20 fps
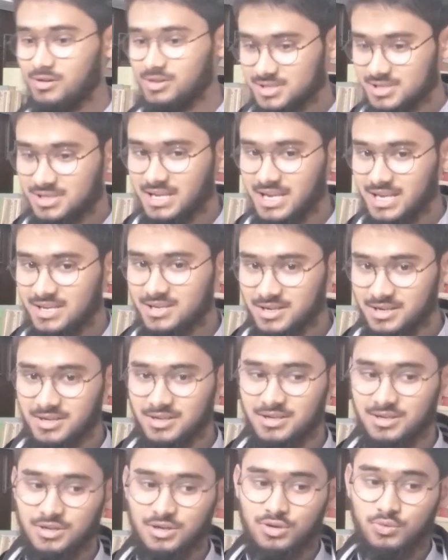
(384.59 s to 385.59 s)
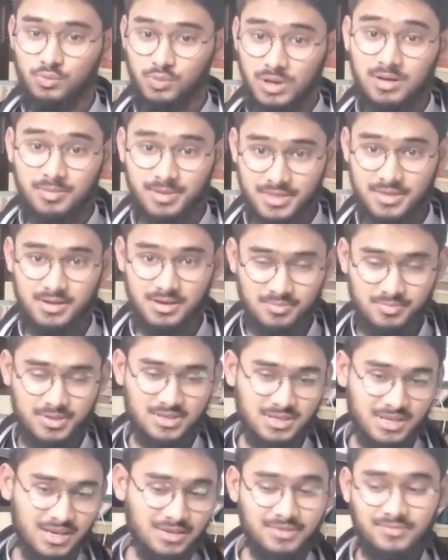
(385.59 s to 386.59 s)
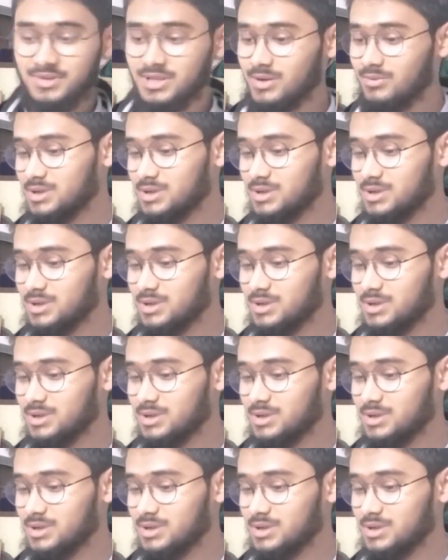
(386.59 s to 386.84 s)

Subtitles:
loss they incur will be 30%.